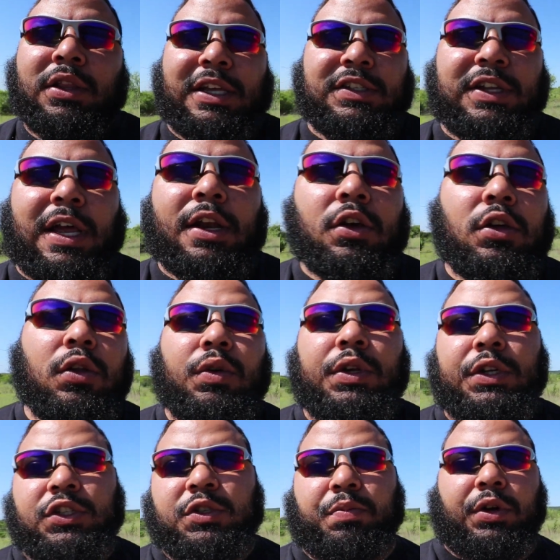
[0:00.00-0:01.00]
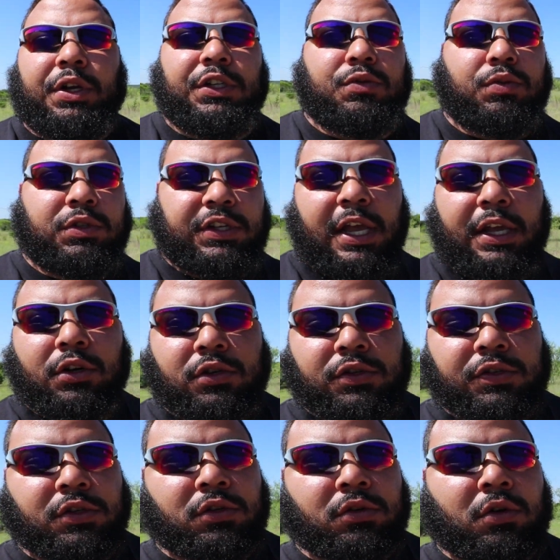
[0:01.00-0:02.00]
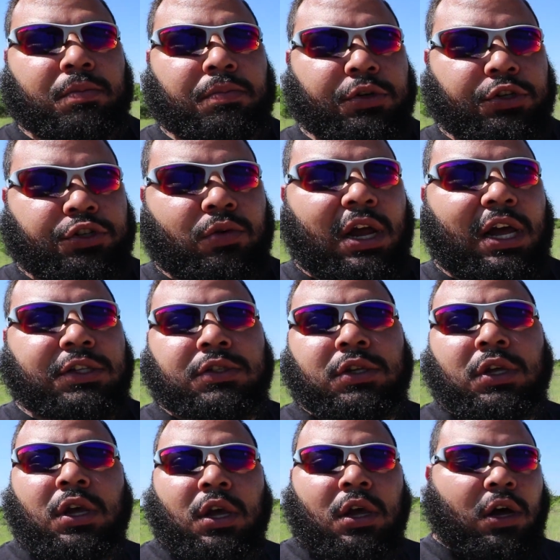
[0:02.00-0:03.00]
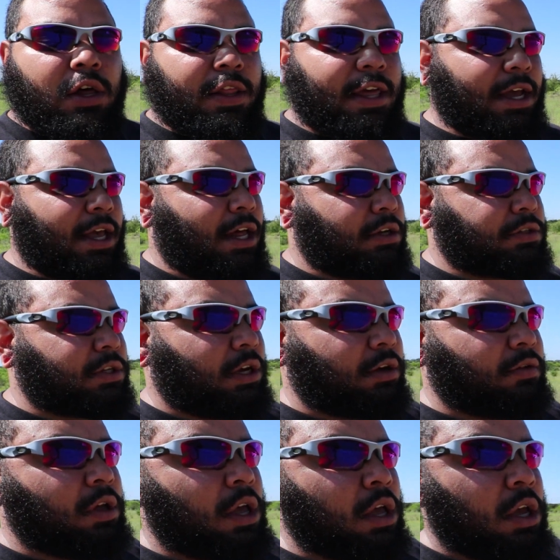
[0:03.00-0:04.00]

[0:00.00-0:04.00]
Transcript: That's not including springs, retainers, push rods, all that kind of stuff.